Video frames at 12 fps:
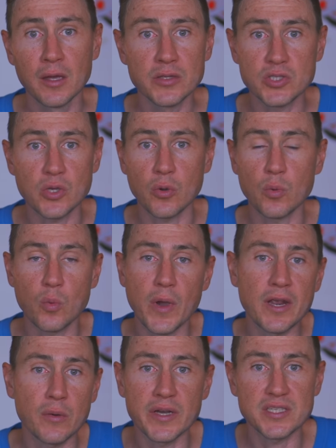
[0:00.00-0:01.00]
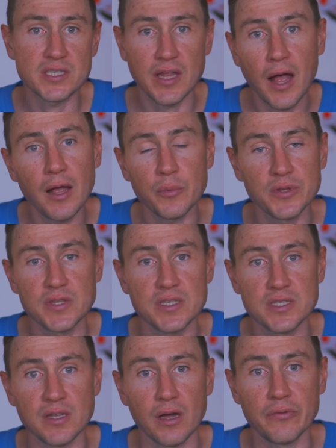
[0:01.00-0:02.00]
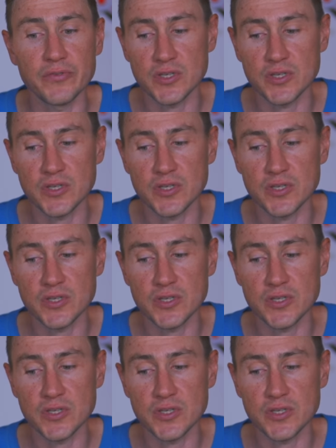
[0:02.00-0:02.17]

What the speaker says: So where do I start with this stuff?